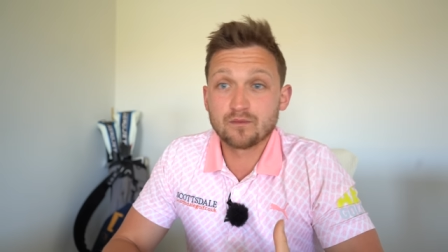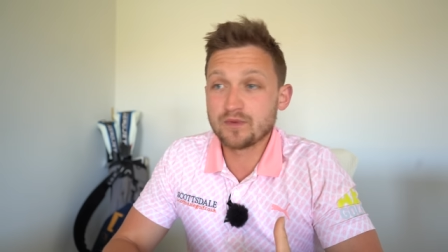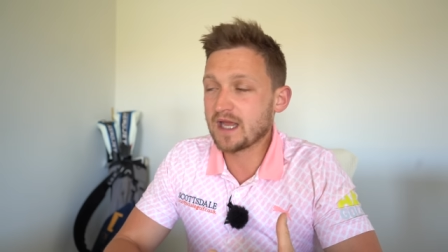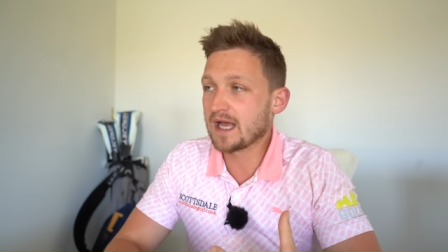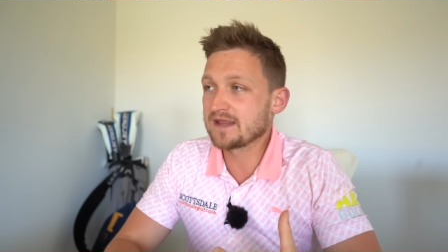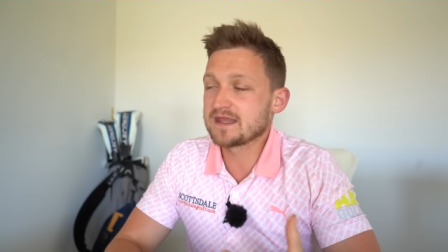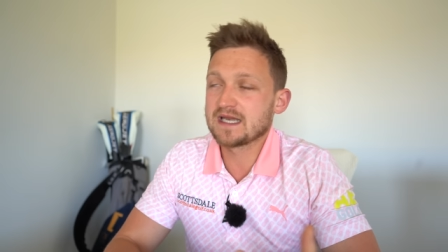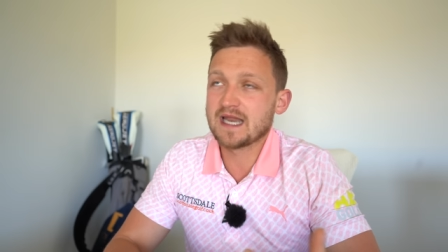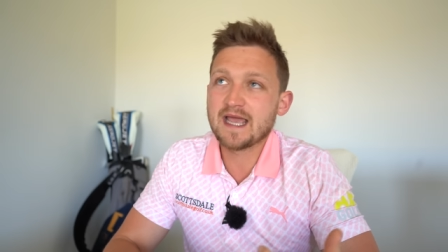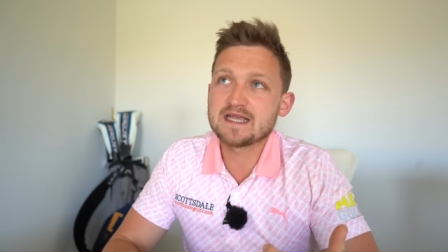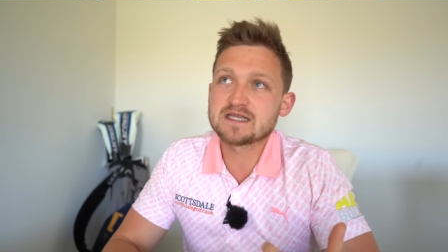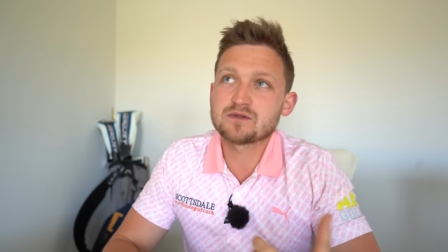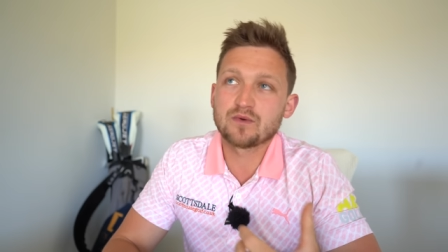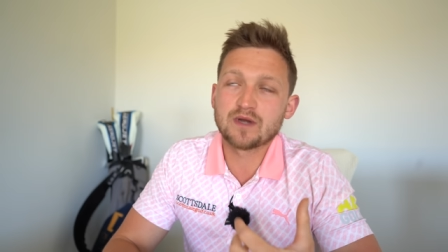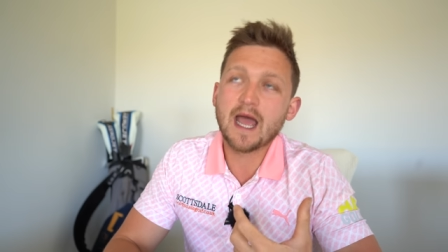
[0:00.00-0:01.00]
We had the
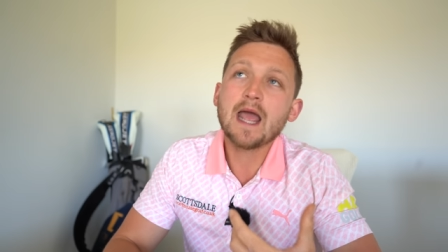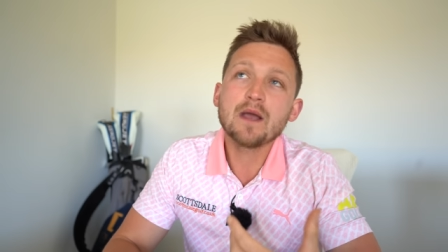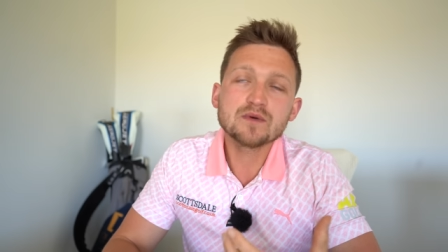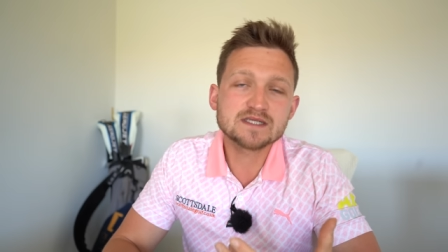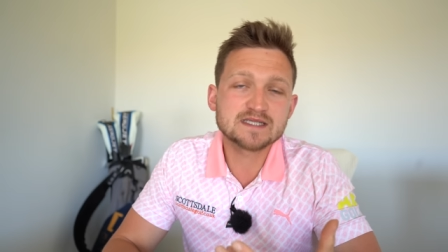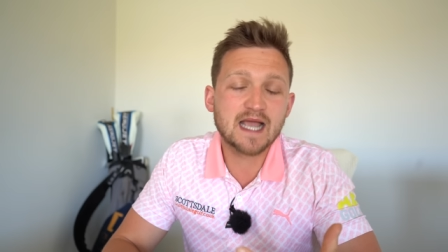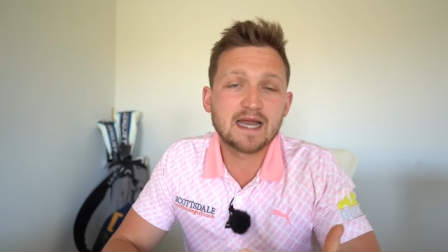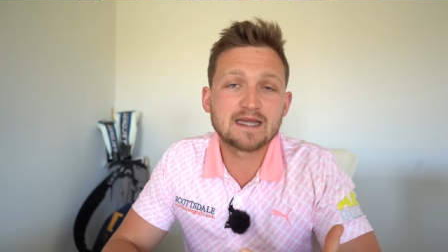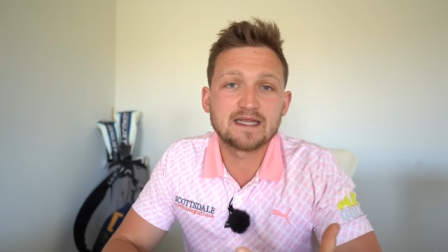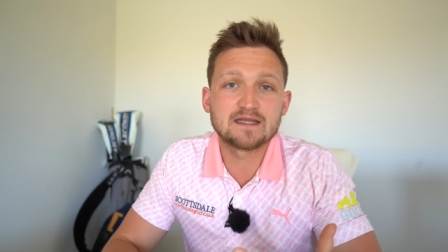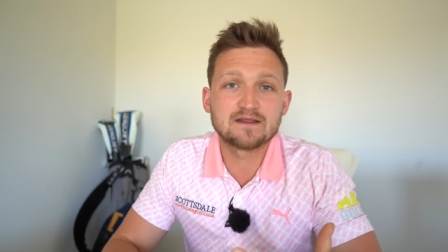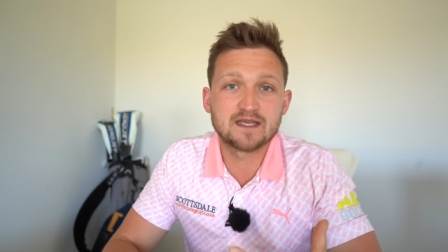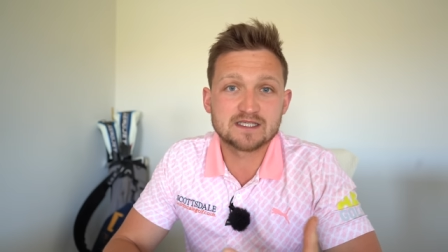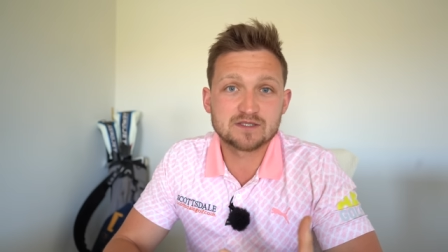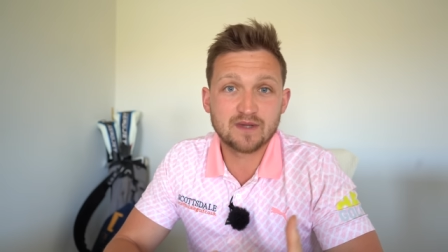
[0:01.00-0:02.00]
likes, when I was carrying
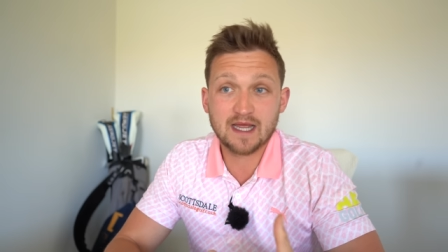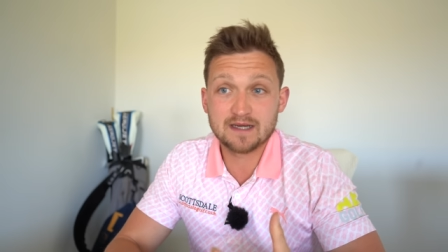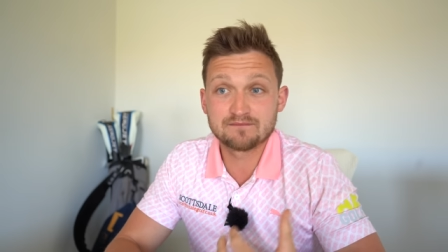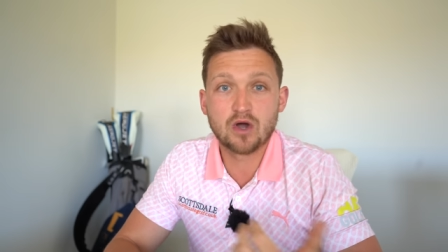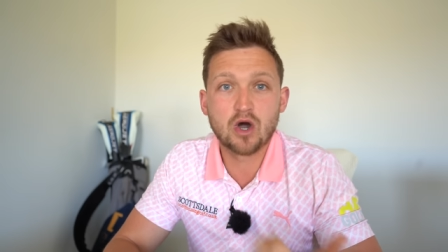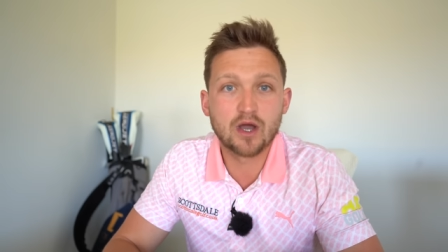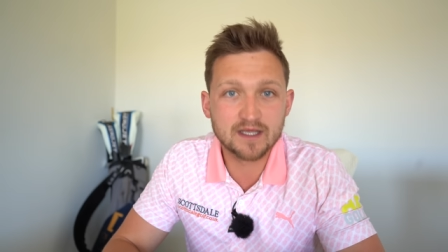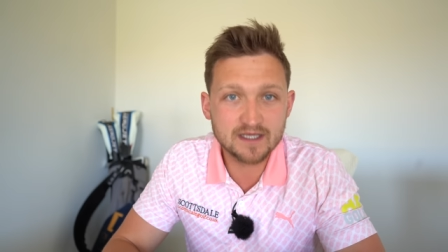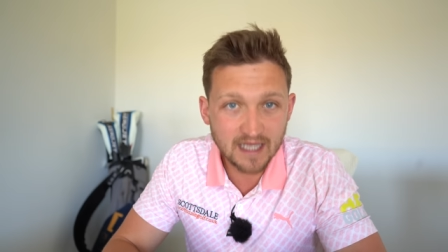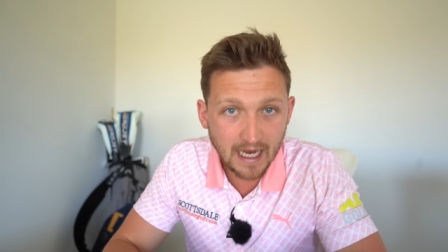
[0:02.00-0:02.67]
this, we had Martin